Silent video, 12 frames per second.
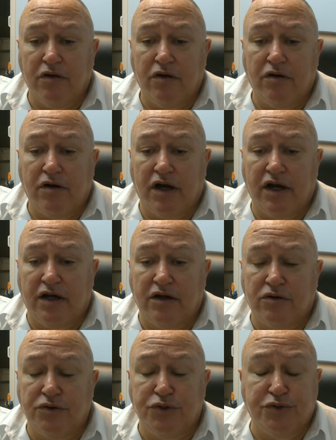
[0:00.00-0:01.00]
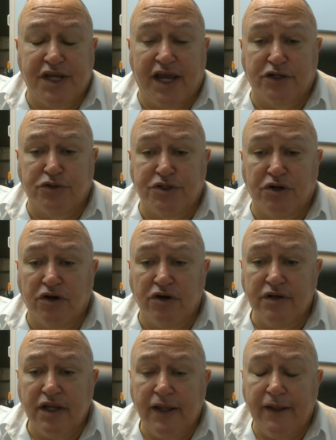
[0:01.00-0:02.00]
on your tax return.
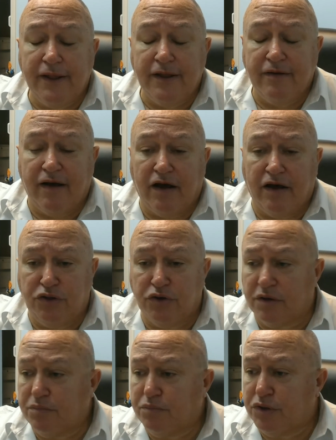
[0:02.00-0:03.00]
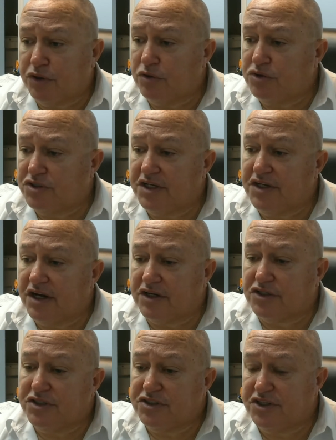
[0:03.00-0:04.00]
You could put those
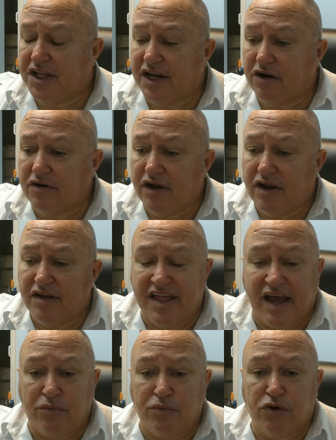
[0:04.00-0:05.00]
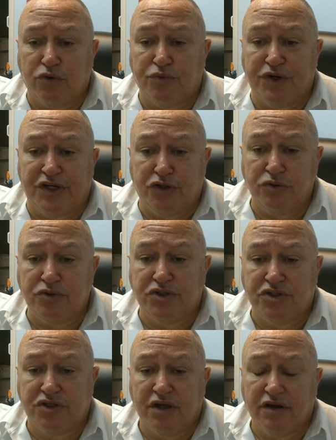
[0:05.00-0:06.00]
deductions there. That will
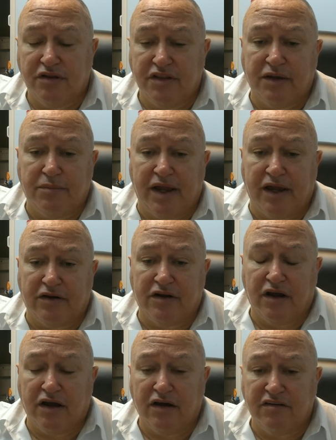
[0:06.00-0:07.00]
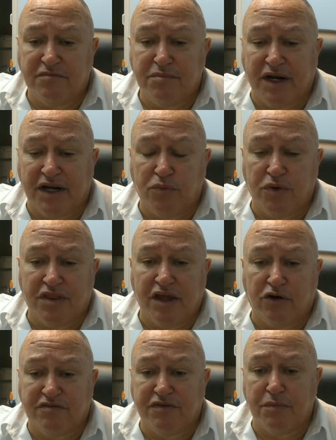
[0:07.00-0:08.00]
reduce the amount of money
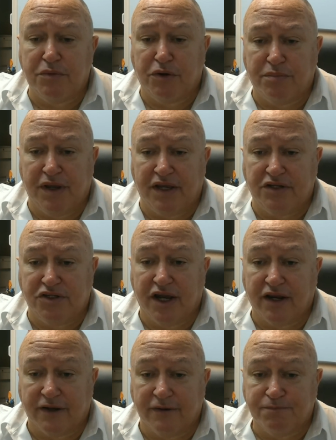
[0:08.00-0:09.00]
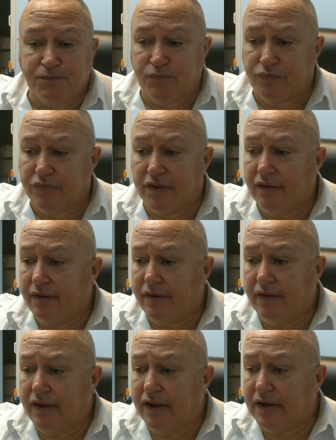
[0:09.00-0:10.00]
withheld from your paycheck.
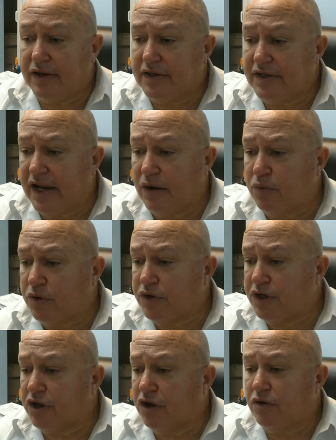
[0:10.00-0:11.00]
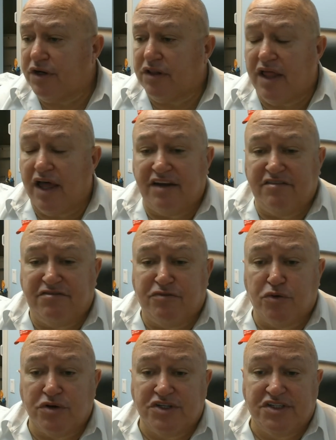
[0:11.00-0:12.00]
Now we're going to go to line
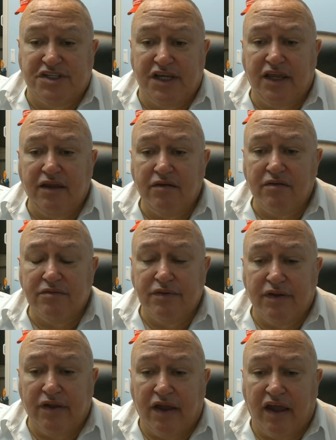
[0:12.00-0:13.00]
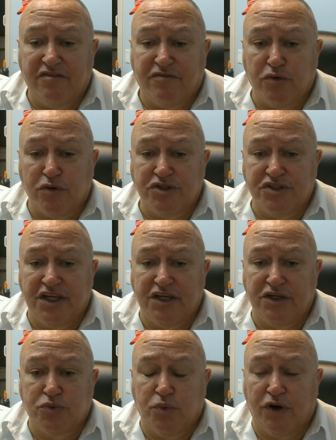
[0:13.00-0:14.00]
4C, and 4C
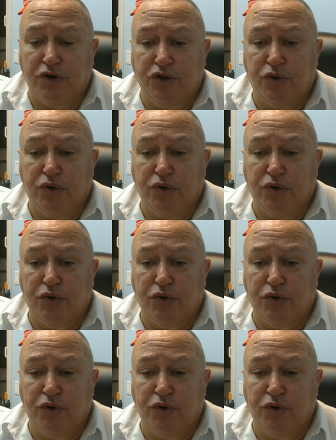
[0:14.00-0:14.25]
is where you can